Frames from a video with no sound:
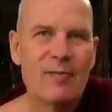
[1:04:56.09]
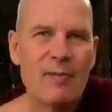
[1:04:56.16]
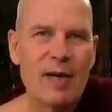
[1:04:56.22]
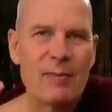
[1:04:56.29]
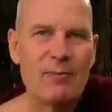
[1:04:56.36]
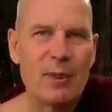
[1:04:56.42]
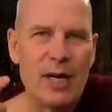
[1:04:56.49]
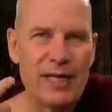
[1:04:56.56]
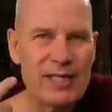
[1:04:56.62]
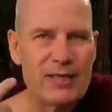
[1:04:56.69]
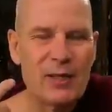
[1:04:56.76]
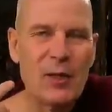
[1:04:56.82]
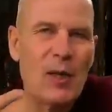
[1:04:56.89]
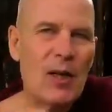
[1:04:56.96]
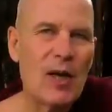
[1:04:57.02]
my body
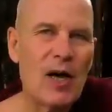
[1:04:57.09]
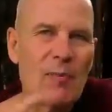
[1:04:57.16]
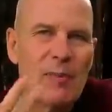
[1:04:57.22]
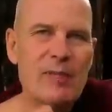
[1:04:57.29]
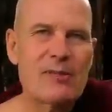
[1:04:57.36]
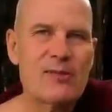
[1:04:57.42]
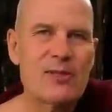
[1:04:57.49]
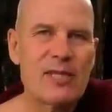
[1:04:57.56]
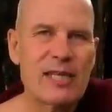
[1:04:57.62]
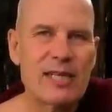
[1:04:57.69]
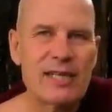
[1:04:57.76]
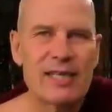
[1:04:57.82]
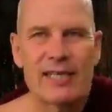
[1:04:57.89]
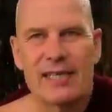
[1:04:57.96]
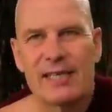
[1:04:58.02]
doll, up in
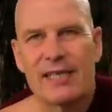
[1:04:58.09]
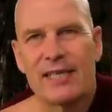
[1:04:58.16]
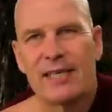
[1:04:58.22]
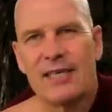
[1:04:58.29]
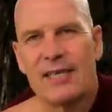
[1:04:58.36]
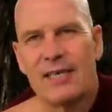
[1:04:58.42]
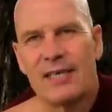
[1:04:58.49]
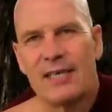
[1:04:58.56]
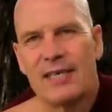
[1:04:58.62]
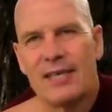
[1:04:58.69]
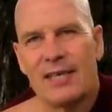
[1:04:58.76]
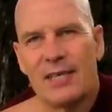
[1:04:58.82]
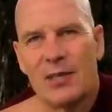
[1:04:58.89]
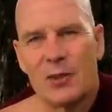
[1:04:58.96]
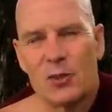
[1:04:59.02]
silk
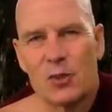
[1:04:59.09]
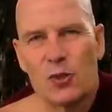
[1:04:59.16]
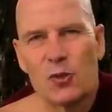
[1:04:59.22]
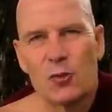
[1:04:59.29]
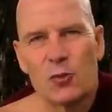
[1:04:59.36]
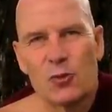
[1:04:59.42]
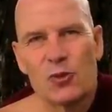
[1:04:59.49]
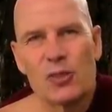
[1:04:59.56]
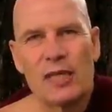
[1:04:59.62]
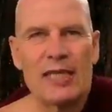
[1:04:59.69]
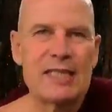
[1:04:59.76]
or suits